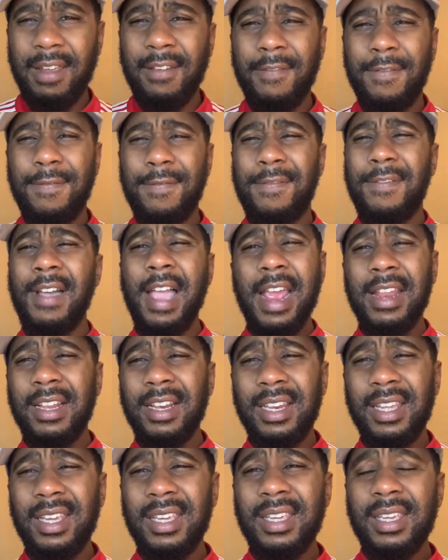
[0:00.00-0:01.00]

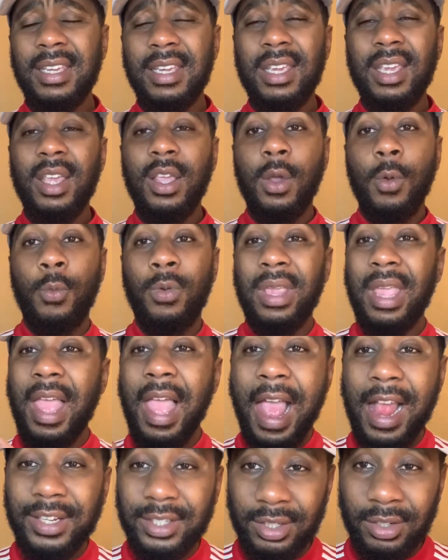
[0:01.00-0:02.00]
finally, we
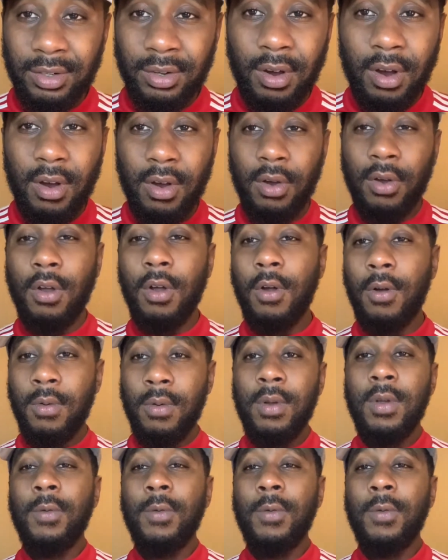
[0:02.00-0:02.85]
actually got a goal.